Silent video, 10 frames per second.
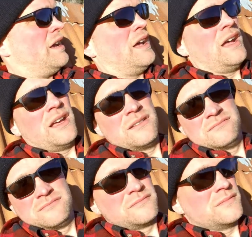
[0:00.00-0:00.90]

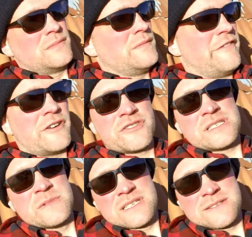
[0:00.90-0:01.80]
um,
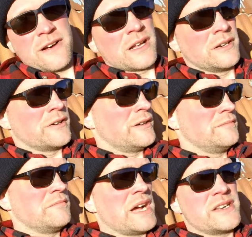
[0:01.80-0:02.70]
Christmas is fun or
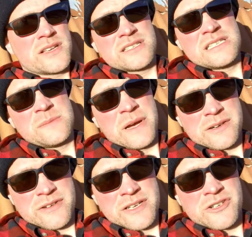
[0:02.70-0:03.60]
my Jesus is
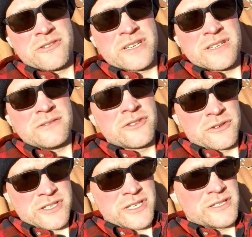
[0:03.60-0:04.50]
better than your,
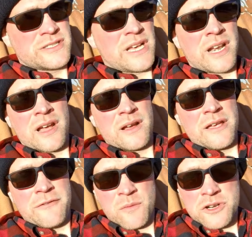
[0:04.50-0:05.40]
your Jesus. And
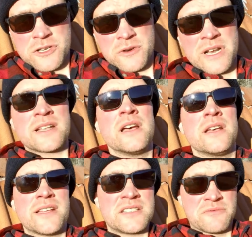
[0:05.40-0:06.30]
if you want to do that,
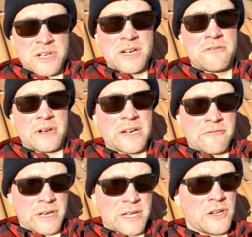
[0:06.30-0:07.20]
that's really, really,
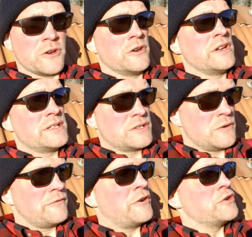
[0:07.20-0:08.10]
really good. It's
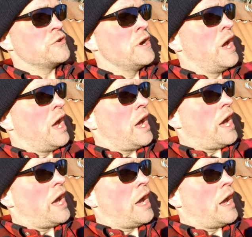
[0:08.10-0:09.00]
good for you.
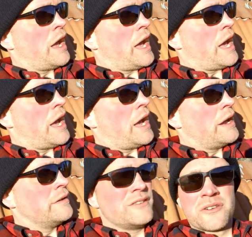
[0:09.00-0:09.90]
Uh,
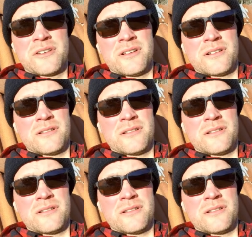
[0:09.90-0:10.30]
and you're